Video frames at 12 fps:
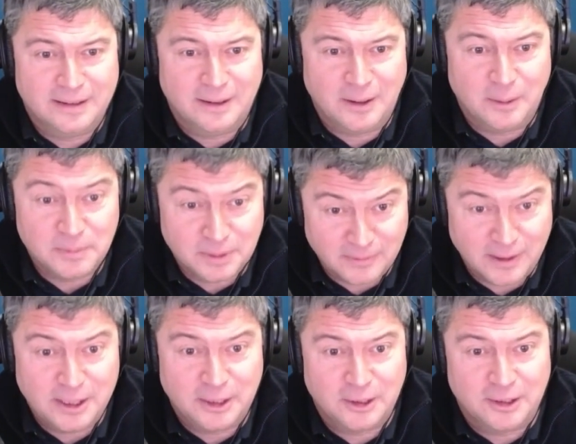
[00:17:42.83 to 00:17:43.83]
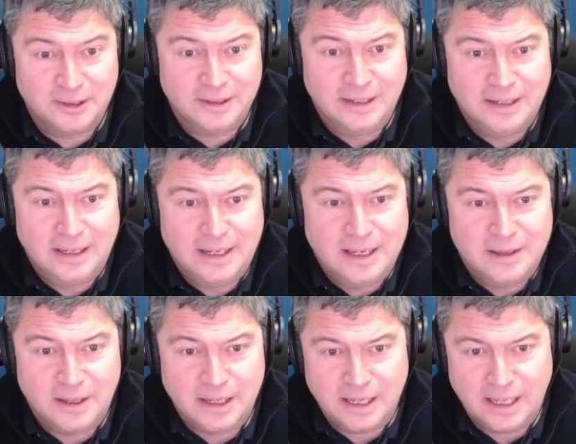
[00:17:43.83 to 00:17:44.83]
observation
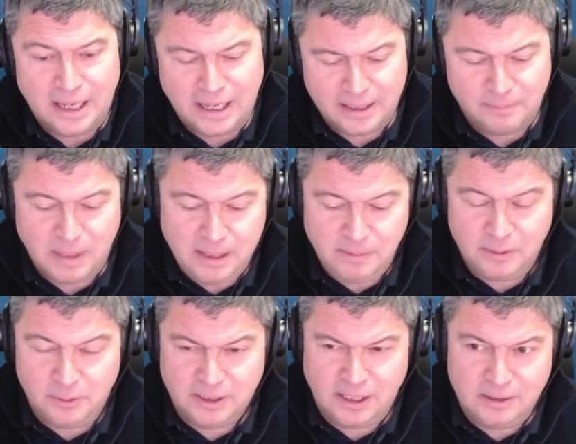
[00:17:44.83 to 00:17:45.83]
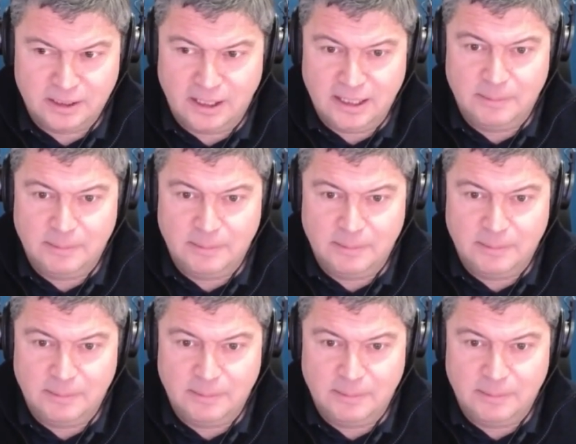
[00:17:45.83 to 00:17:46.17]
that, and maybe also slightly